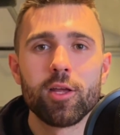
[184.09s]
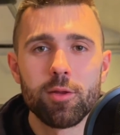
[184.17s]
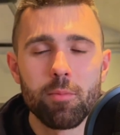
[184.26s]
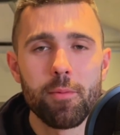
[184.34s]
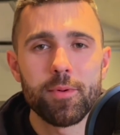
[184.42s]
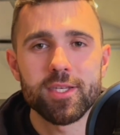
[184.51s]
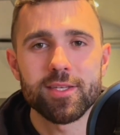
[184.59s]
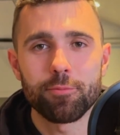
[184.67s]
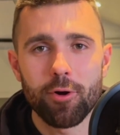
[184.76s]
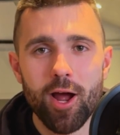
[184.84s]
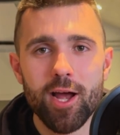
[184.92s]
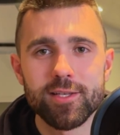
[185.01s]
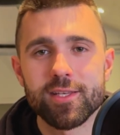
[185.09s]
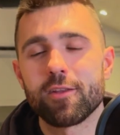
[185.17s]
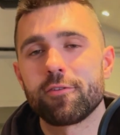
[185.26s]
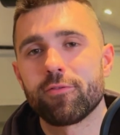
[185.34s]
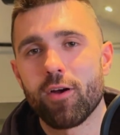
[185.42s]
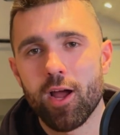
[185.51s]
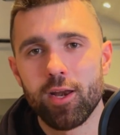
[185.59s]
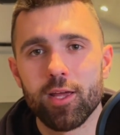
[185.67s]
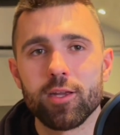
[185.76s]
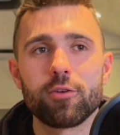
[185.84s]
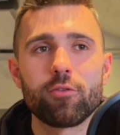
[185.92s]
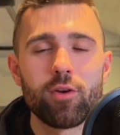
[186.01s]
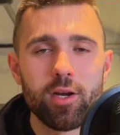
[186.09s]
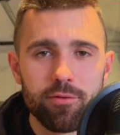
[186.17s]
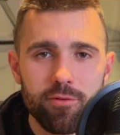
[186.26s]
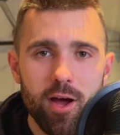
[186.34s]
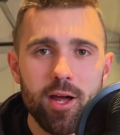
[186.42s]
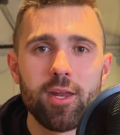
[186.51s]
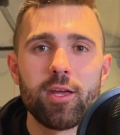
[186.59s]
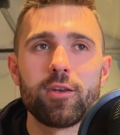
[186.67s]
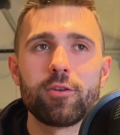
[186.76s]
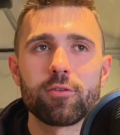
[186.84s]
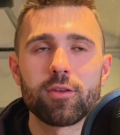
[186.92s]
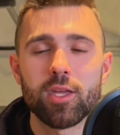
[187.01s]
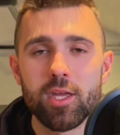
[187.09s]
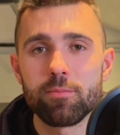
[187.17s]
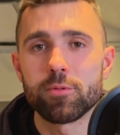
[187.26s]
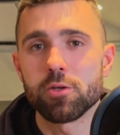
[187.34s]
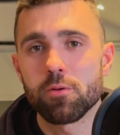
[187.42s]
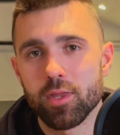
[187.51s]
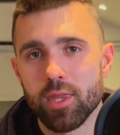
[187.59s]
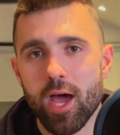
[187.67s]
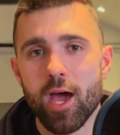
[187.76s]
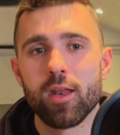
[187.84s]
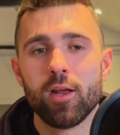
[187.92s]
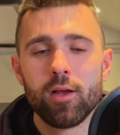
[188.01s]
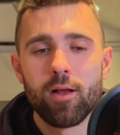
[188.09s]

you might be surprised that you find it, you redefine it, and you can keep doing that.